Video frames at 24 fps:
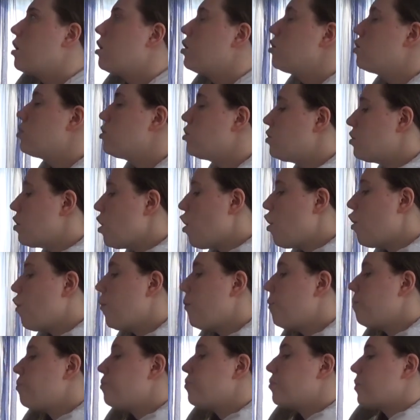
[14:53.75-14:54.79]

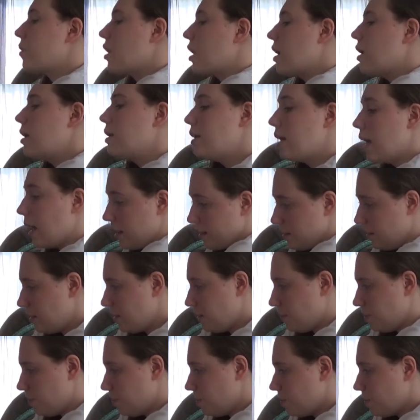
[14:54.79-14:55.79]
So, yes.